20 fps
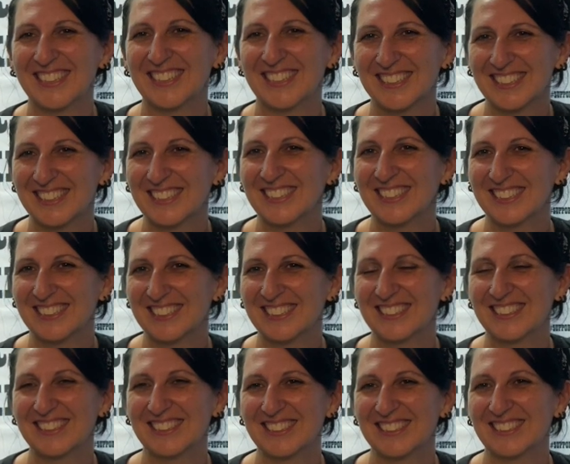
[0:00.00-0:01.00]

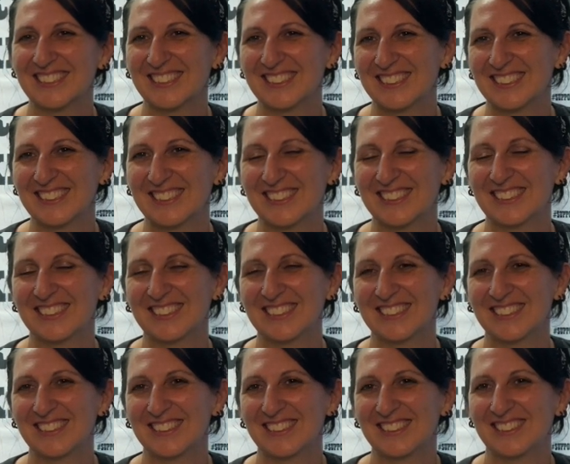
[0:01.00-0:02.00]

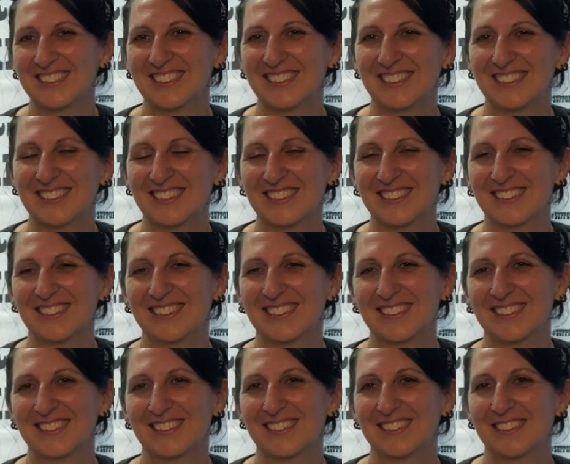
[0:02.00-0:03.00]

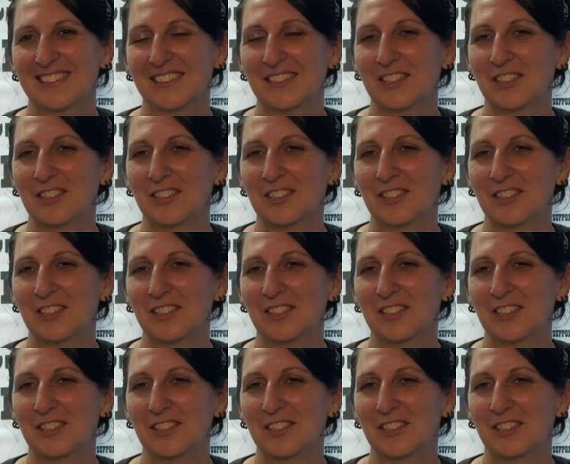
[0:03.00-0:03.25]
No words are spoken by the person on screen.